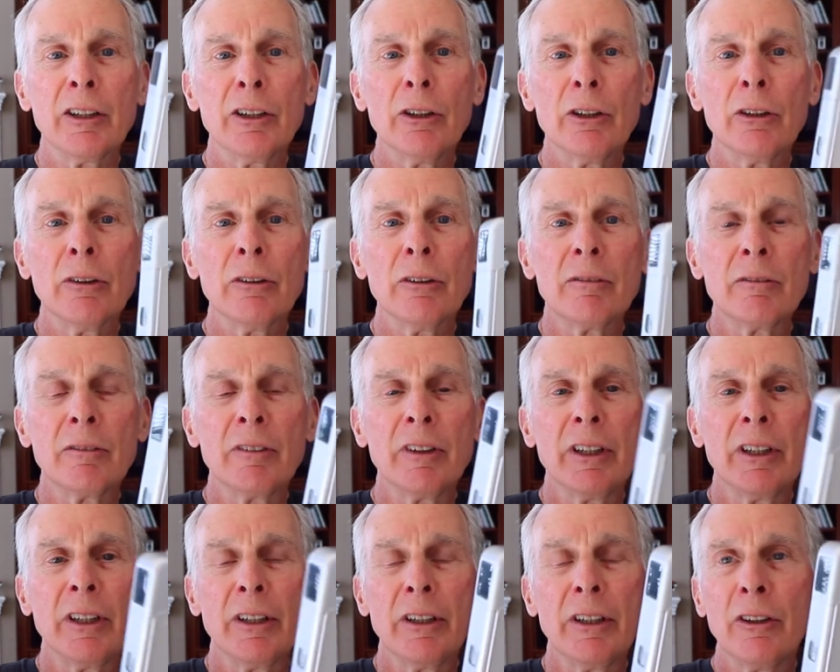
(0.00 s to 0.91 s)
your,
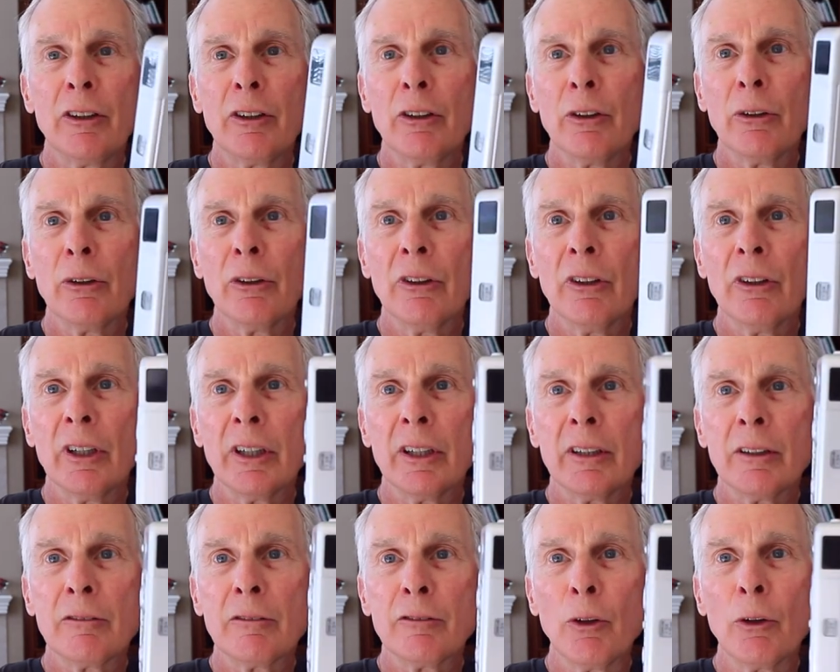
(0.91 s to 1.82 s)
your
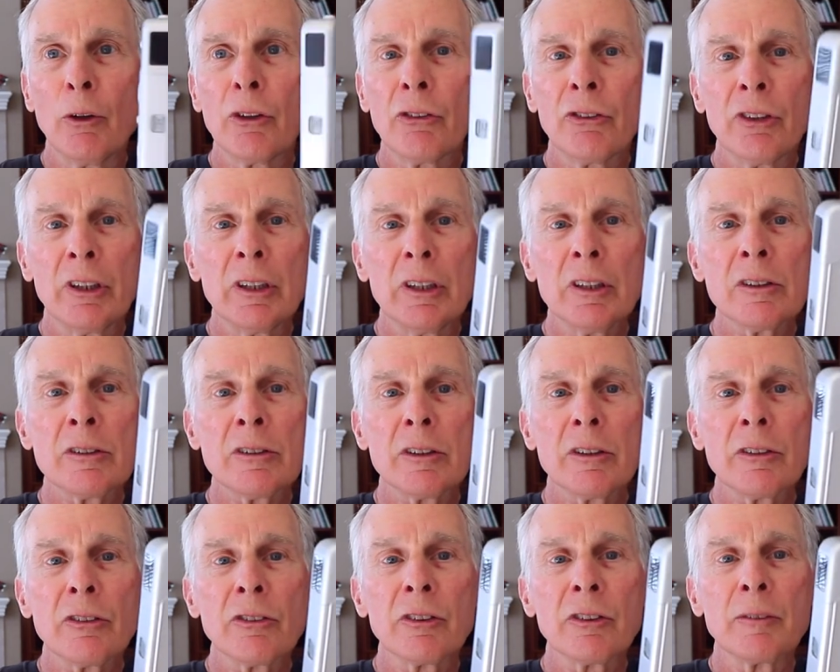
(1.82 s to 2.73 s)
uh, focusing
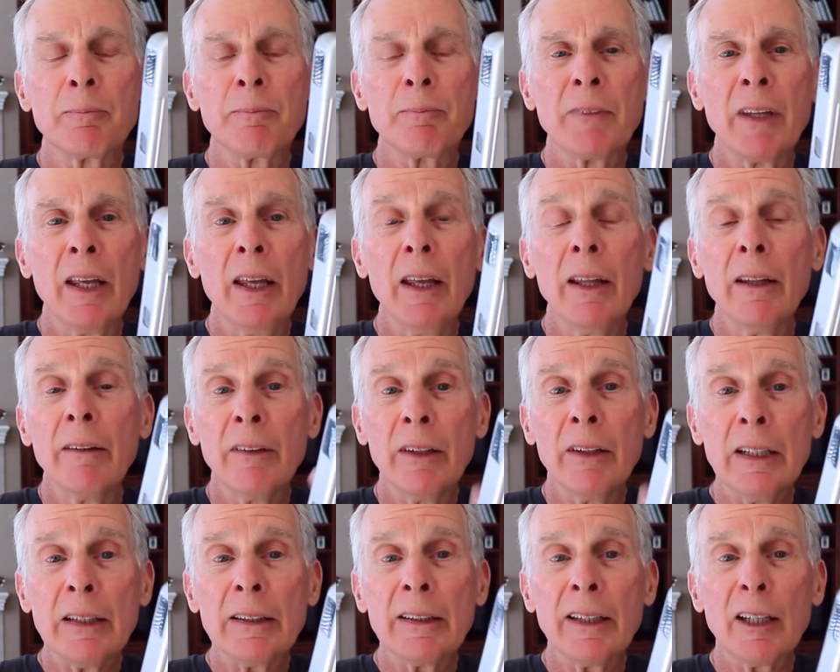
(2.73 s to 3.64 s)
distance. The
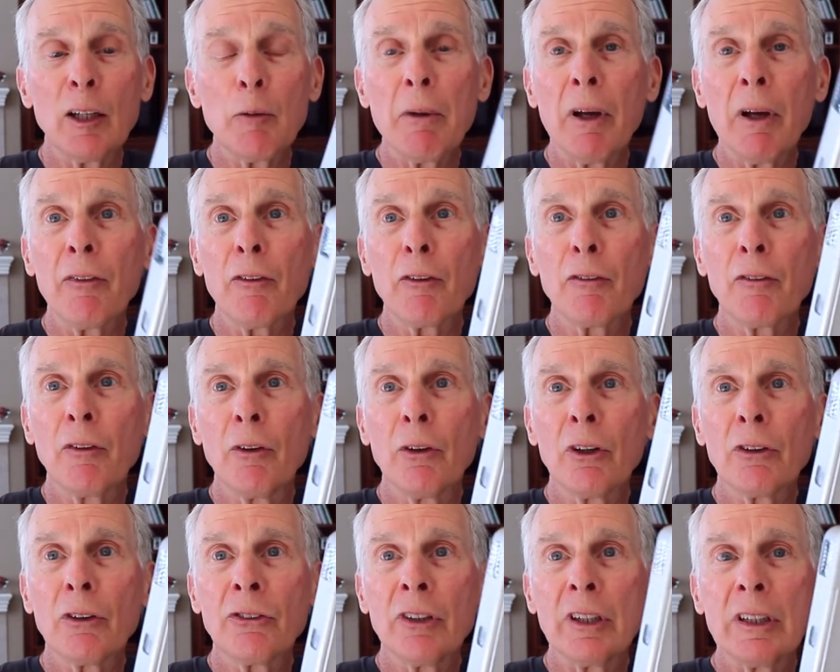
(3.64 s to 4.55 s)
neat thing about the
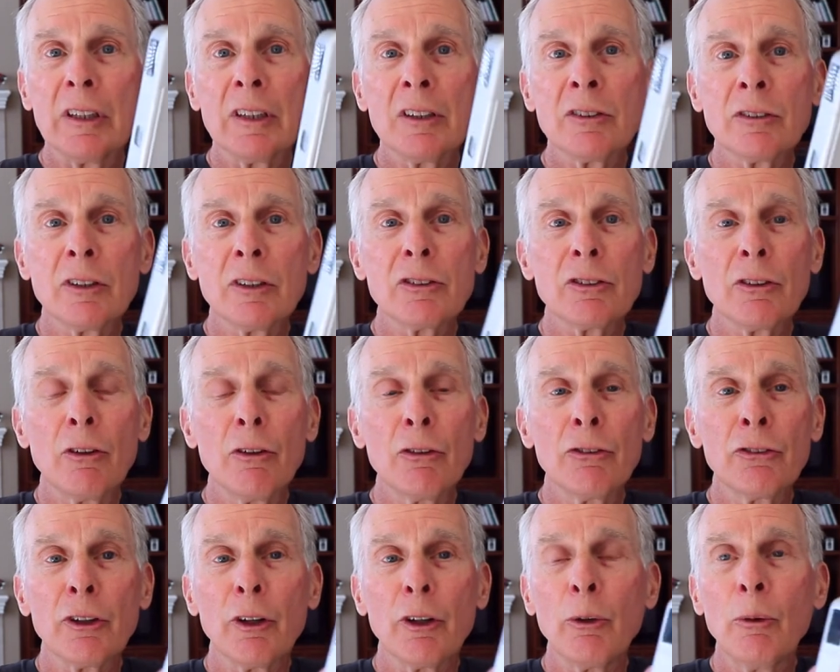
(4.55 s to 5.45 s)
focusing distance
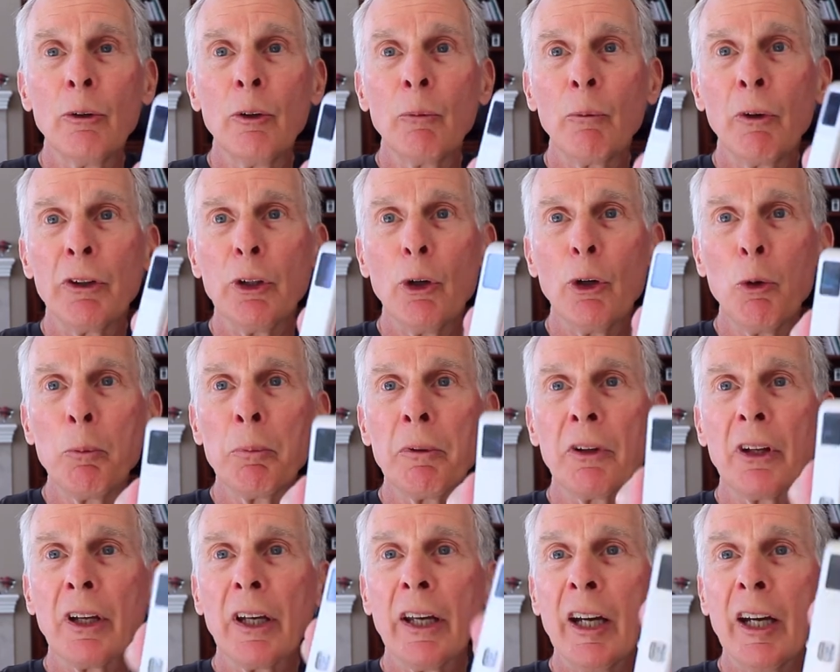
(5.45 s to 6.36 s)
also, when you open
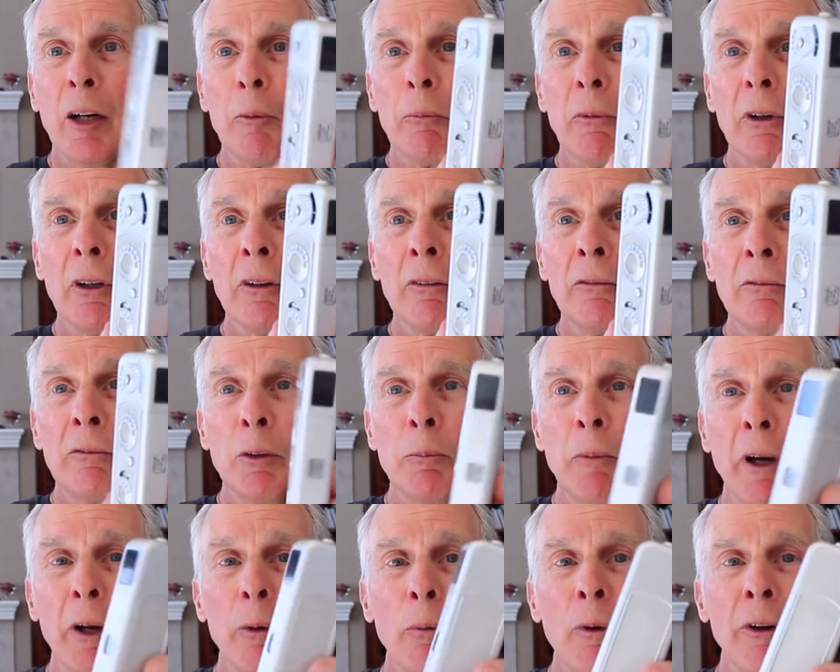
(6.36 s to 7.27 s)
the camera, you
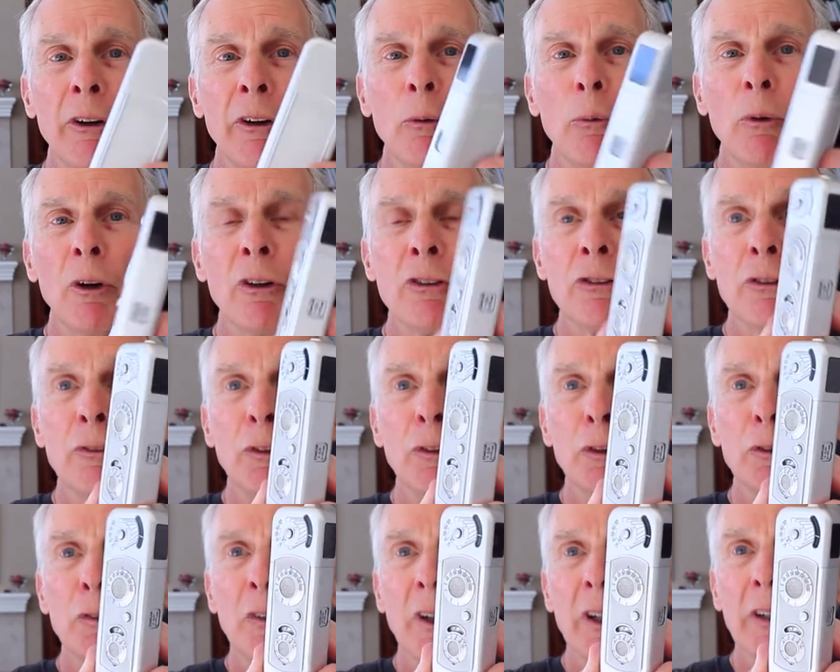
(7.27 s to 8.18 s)
might wonder, where's the
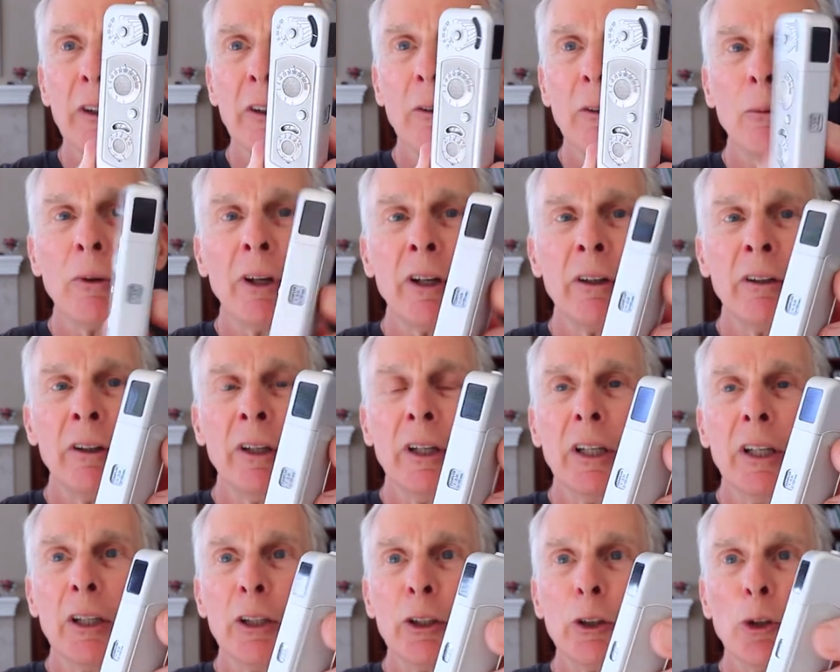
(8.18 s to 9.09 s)
viewfinder? Well,
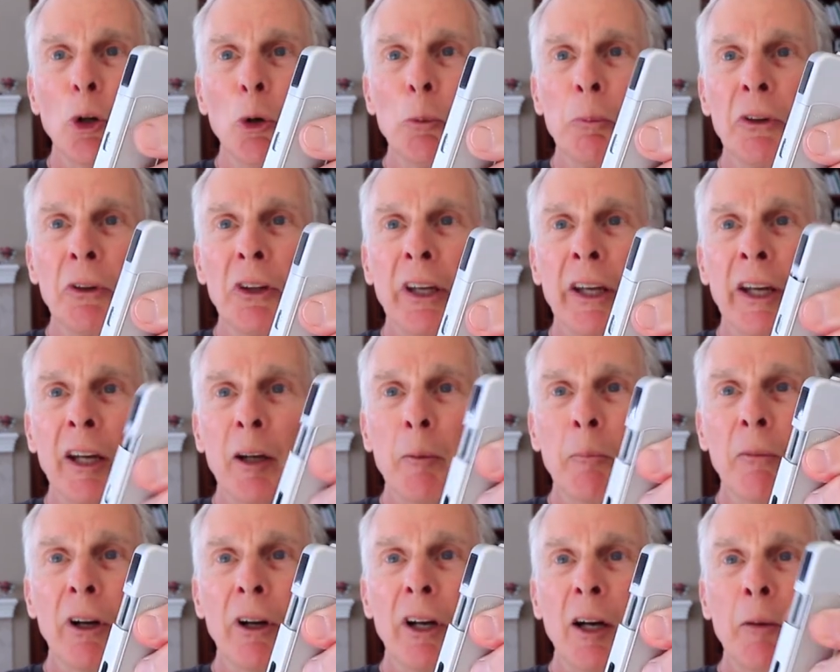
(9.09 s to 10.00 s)
you open the
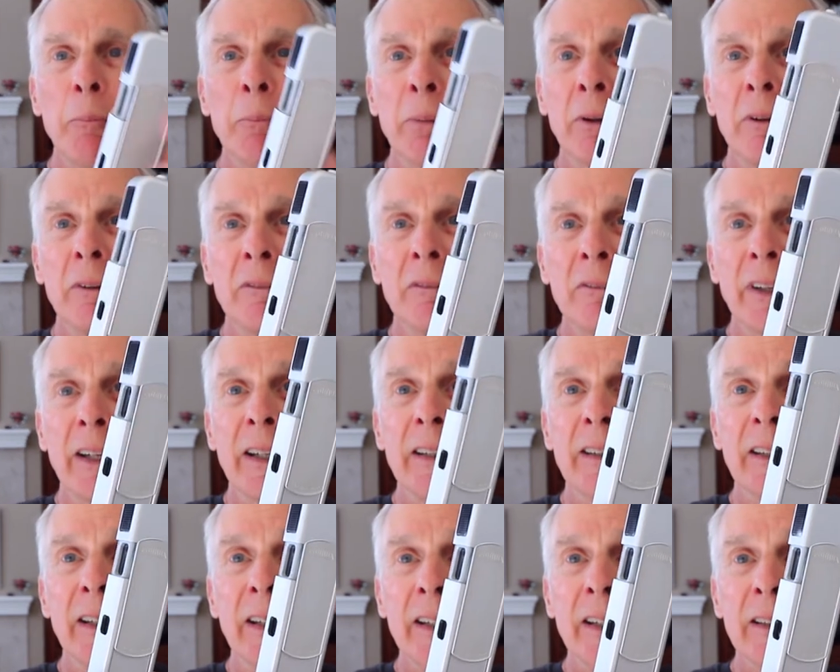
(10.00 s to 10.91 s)
camera up like
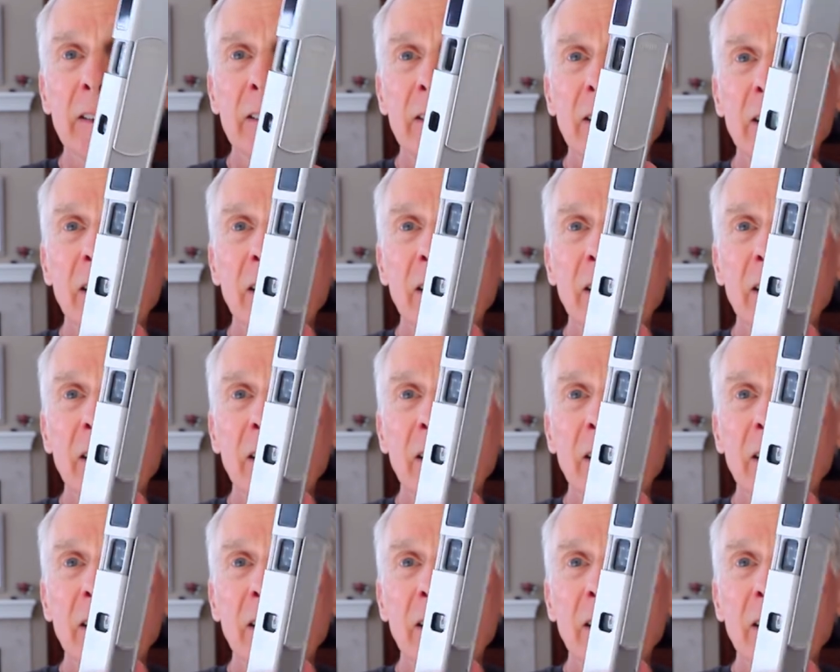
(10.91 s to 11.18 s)
that,